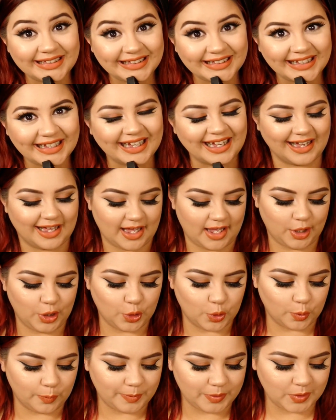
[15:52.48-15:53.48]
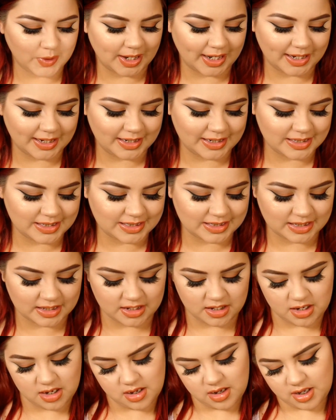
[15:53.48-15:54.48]
yeah, I hope you guys
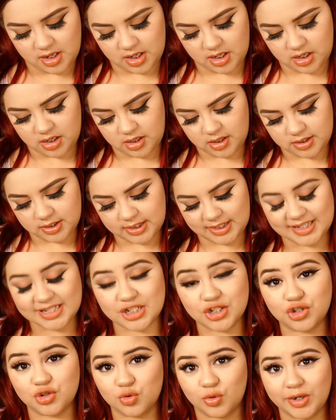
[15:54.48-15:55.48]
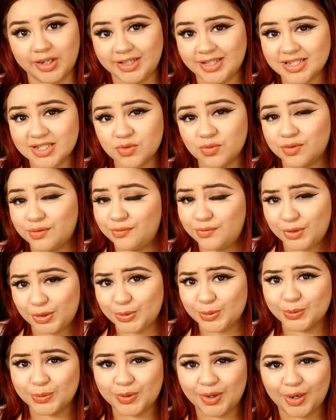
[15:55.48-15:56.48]
enjoyed this
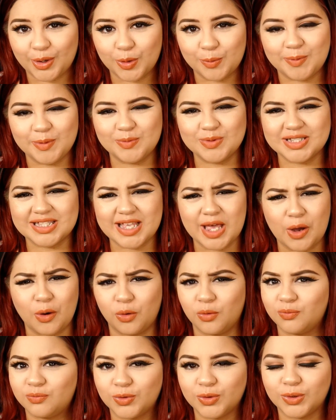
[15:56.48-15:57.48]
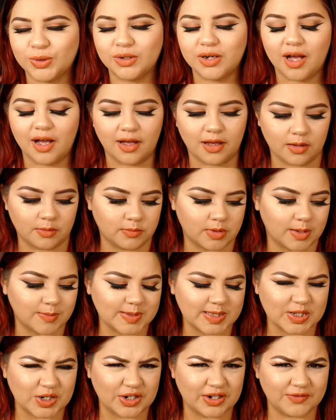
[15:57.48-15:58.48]
review. I hope it was helpful. Um,
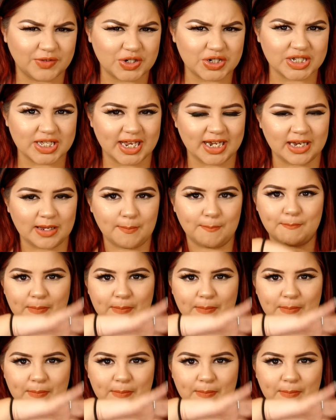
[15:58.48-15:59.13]
I'm sorry if there's any